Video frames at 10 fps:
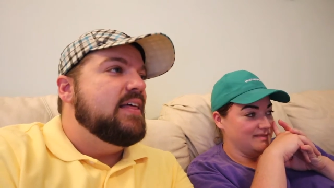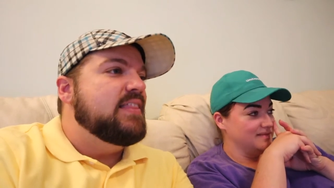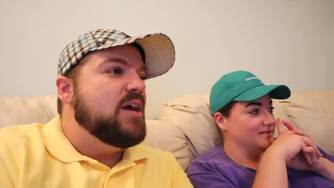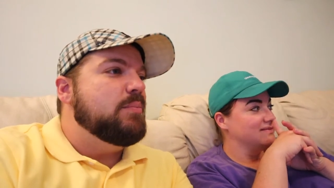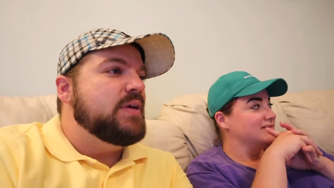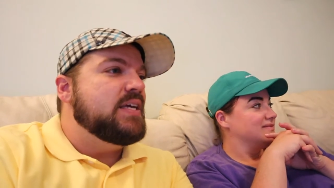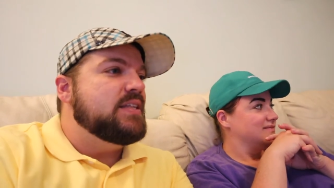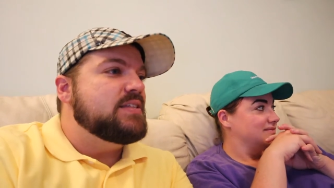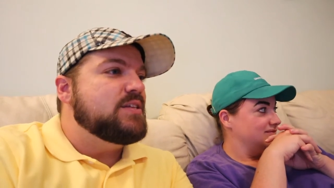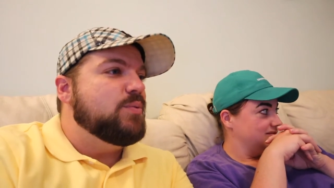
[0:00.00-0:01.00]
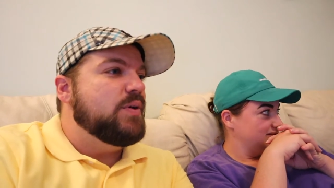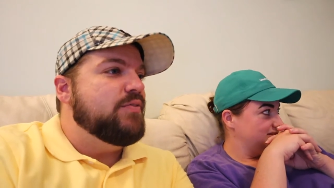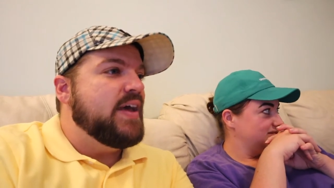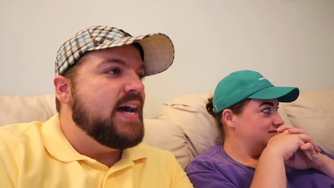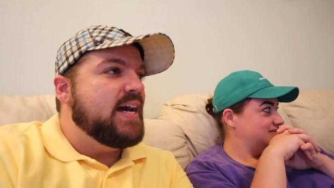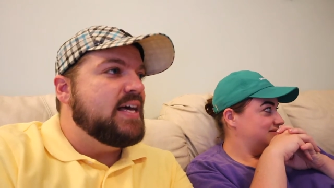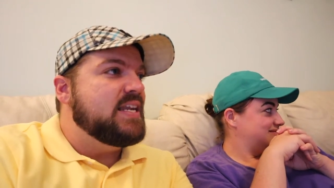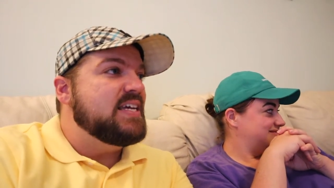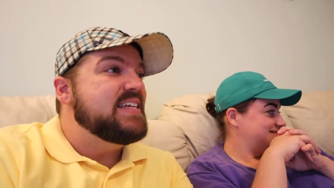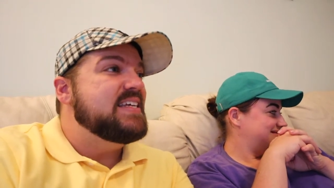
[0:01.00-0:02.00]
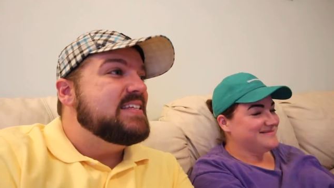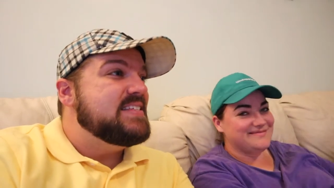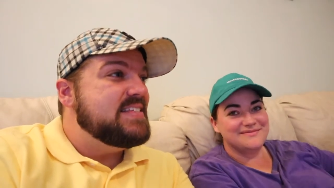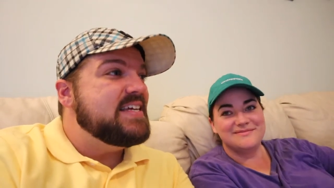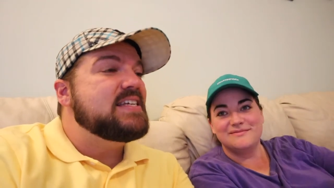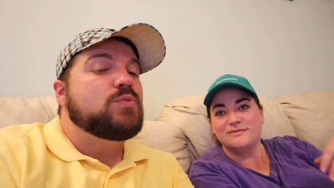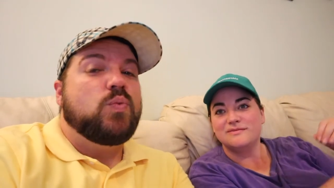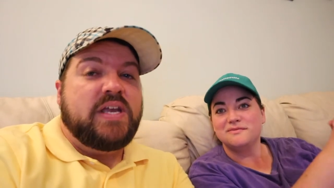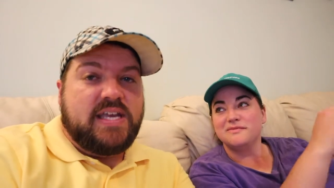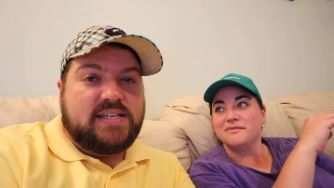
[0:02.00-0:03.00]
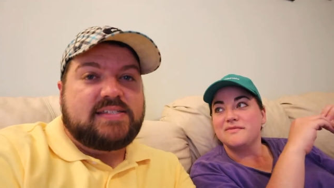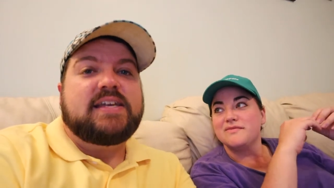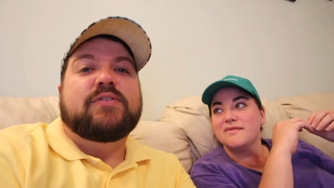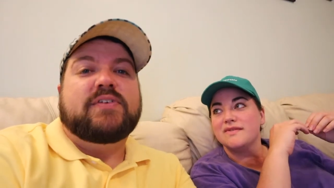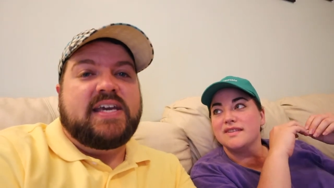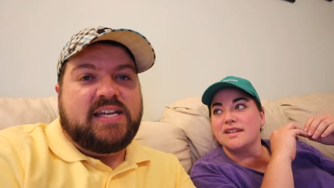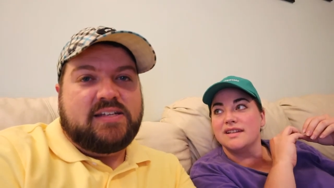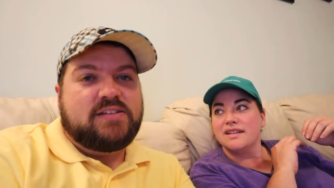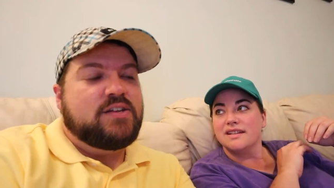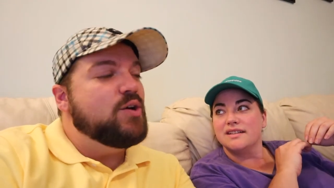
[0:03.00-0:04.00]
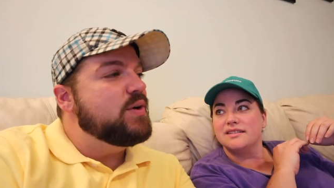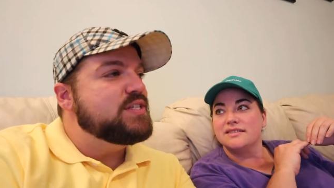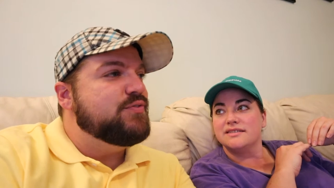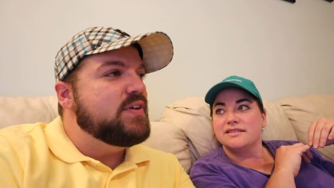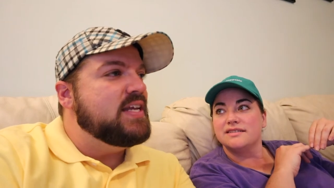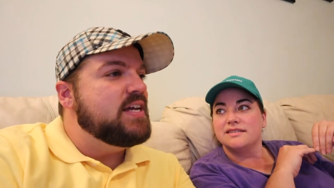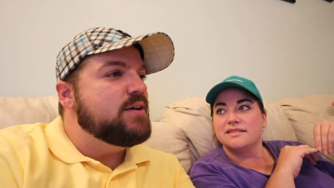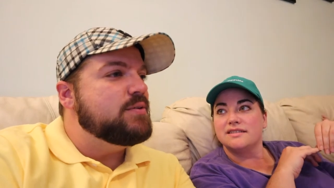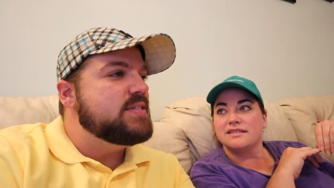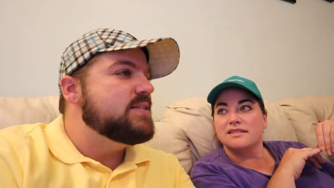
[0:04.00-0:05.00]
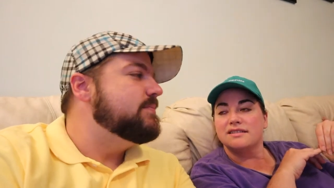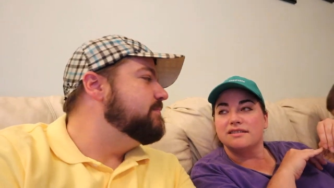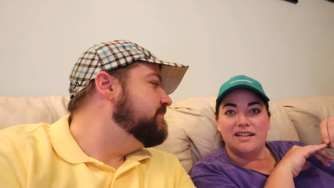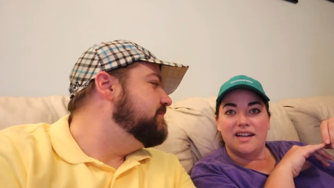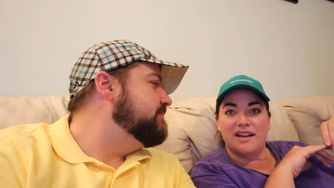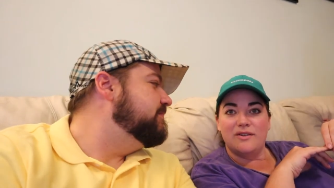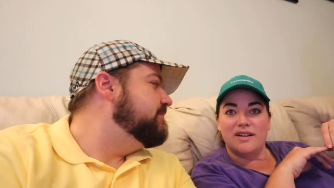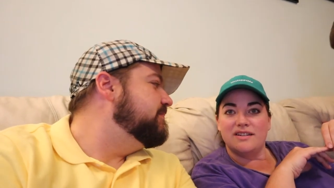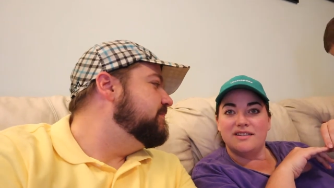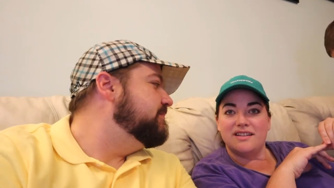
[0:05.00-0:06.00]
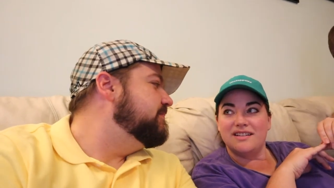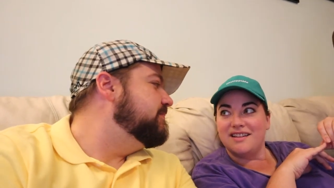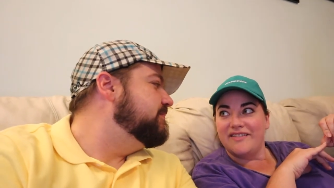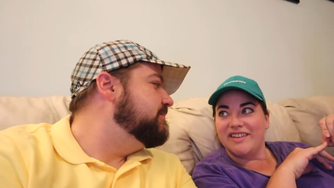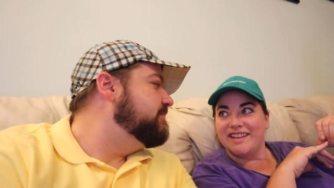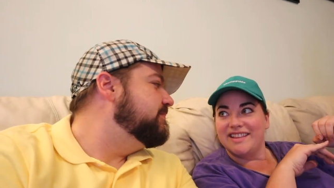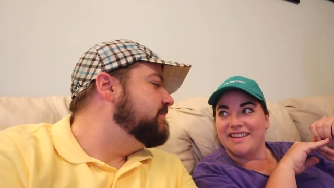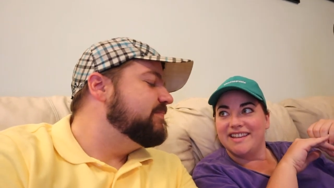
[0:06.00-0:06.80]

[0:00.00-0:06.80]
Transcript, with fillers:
Speaker 1: That means we've had 6 weeks of Getting to Know Us videos.
Speaker 2: Now here's the 7th.